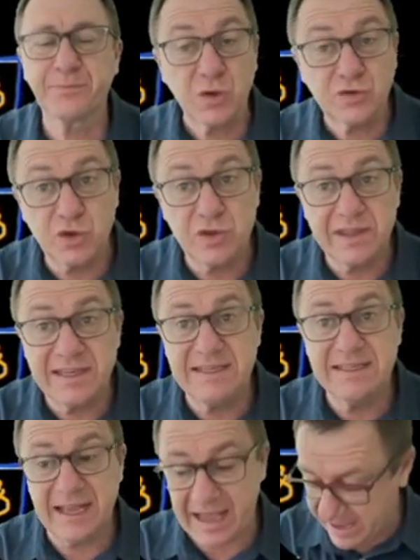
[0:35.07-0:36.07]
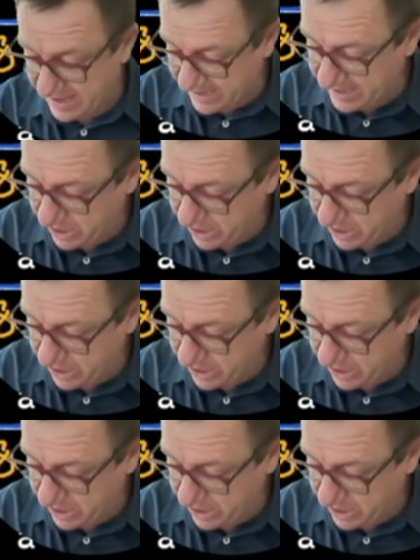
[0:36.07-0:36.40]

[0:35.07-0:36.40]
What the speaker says: So these are